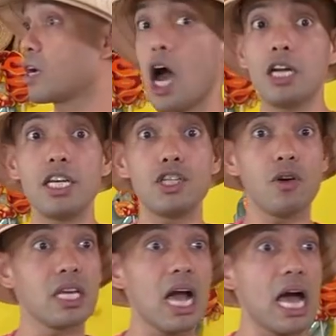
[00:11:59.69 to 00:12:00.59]
the cottage or
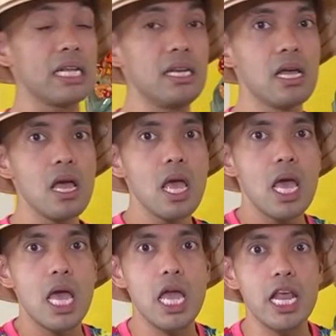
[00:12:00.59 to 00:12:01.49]
the garden.
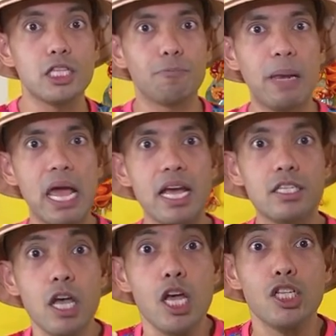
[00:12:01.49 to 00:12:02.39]
In its
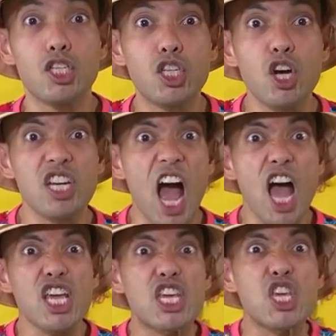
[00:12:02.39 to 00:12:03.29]
place stood
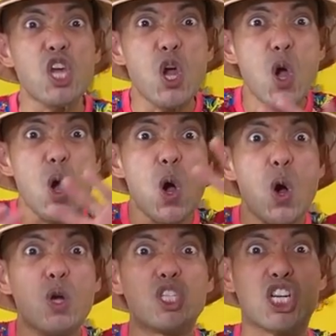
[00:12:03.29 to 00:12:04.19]
a
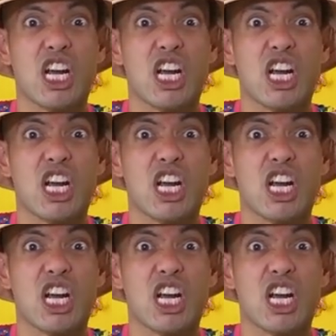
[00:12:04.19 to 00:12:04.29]
huge